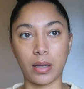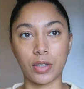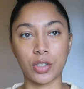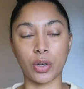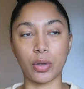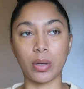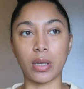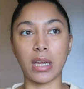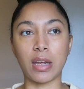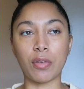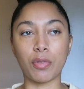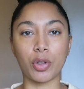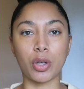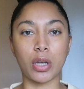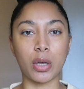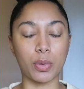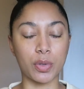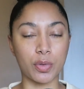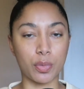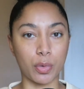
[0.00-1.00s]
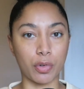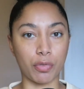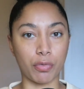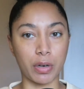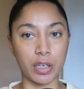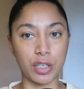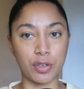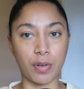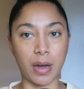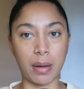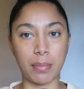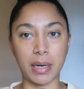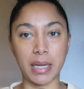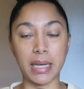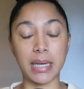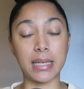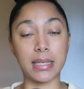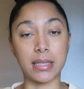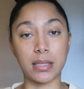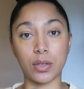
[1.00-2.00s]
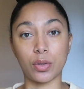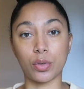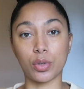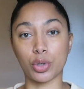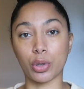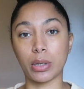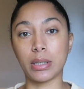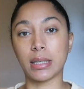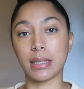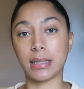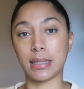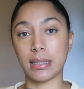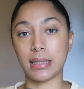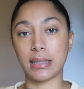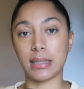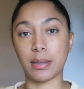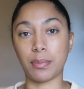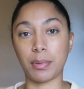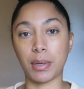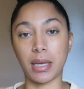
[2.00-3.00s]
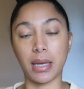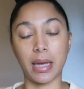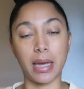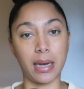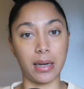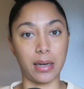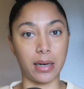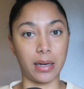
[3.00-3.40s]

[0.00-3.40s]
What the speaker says: So even though he was from a rich family, he still joined the CCP in